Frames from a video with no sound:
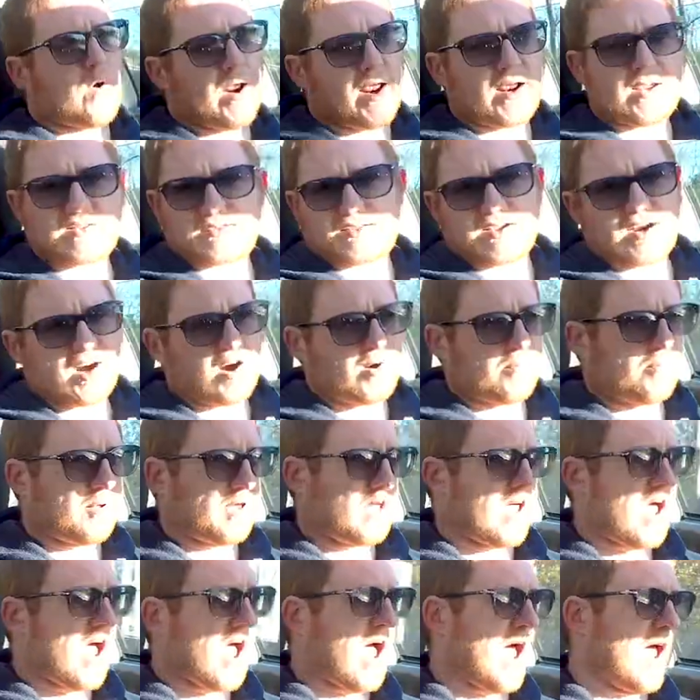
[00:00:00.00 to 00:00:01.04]
rank
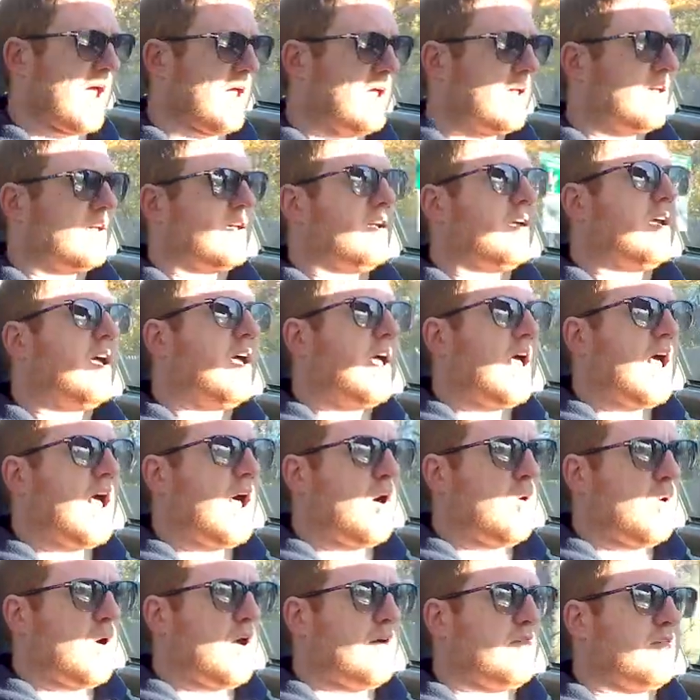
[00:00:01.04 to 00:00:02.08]
terribly high.
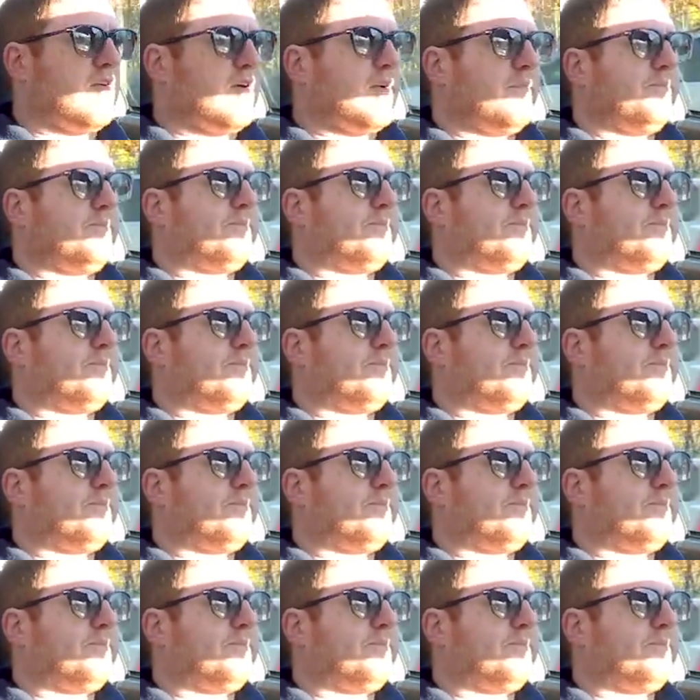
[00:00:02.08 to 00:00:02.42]
However,